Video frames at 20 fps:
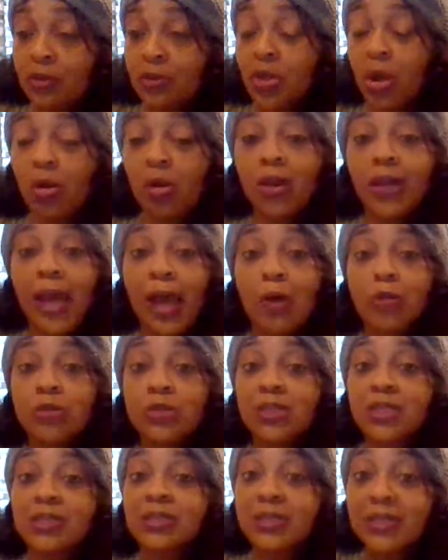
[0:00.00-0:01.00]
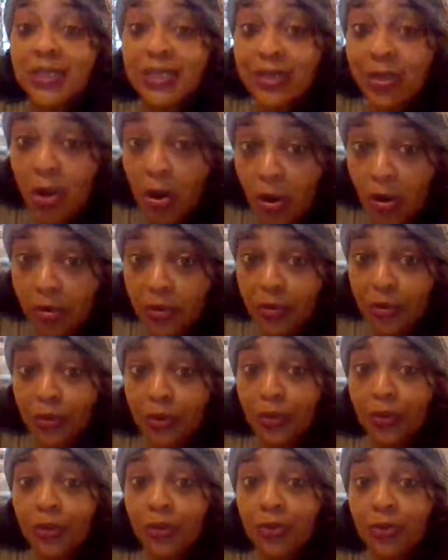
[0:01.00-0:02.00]
Don't allow it to dishearten
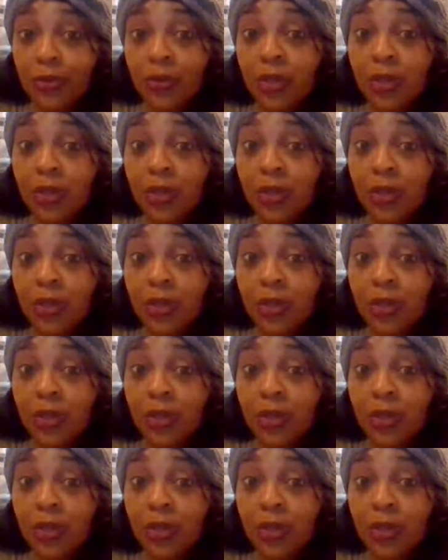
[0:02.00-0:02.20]
you.